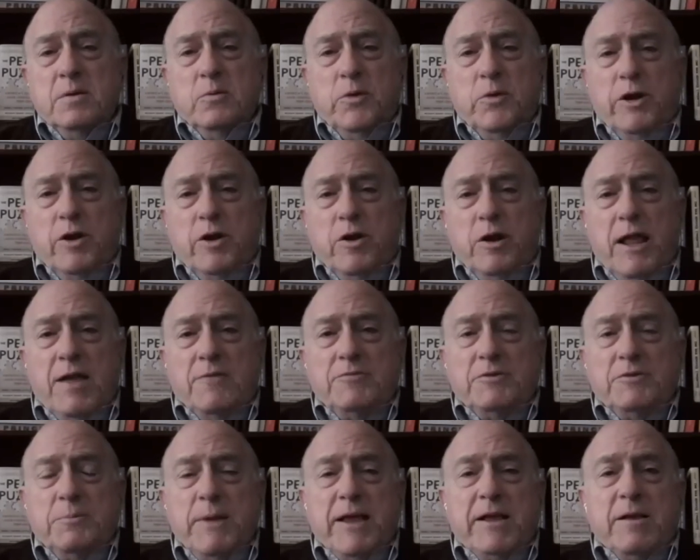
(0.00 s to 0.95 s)
We don't have
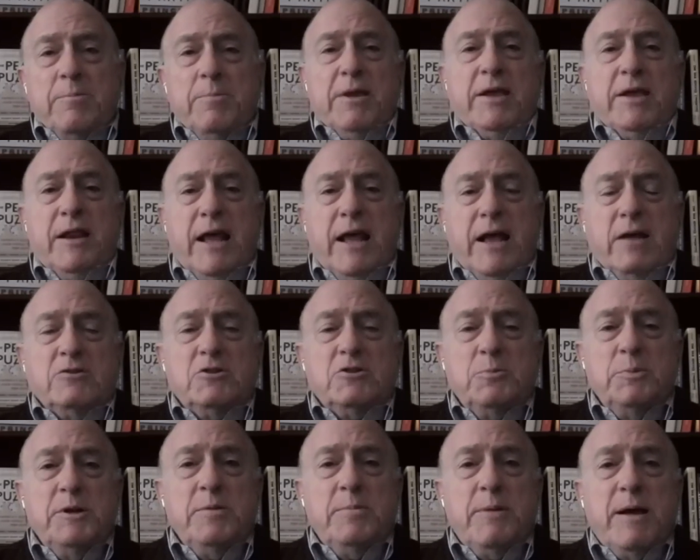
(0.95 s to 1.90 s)
to make a big
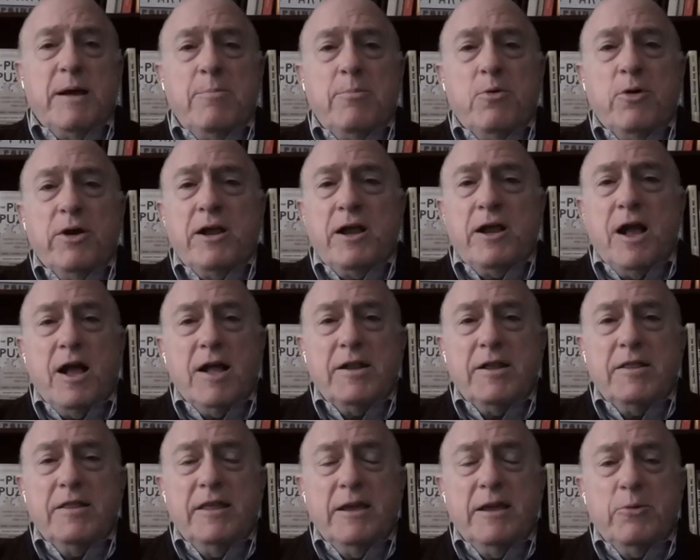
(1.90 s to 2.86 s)
announcement about
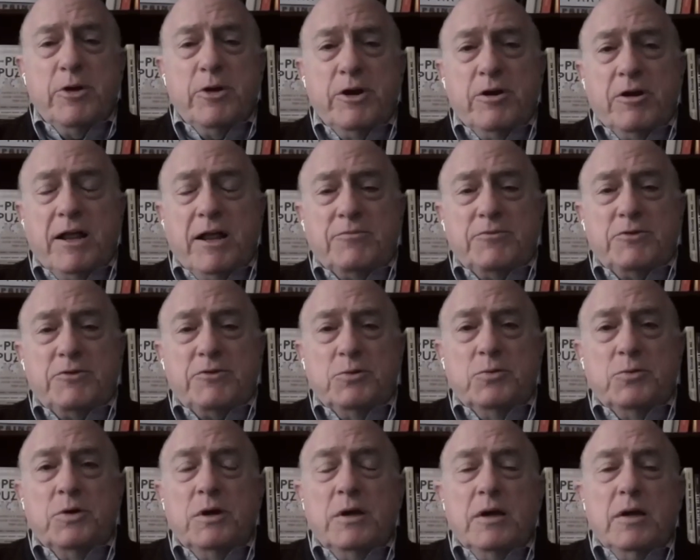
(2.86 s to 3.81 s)
boycotting them. We don't have
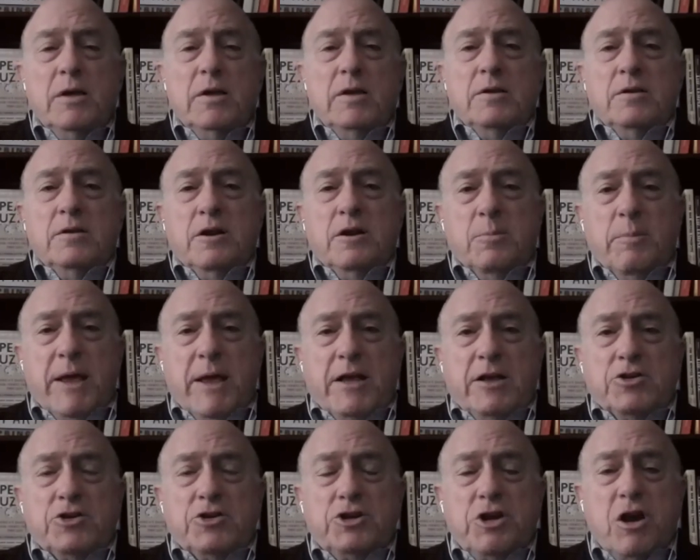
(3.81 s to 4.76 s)
to, make
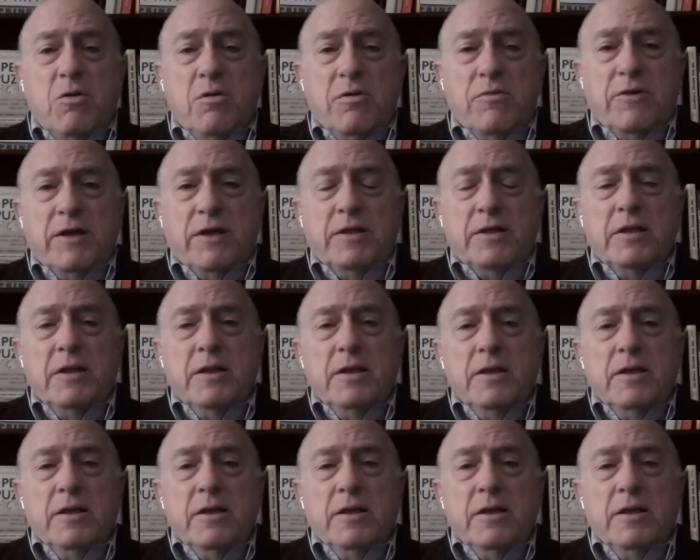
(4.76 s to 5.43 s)
a show of it.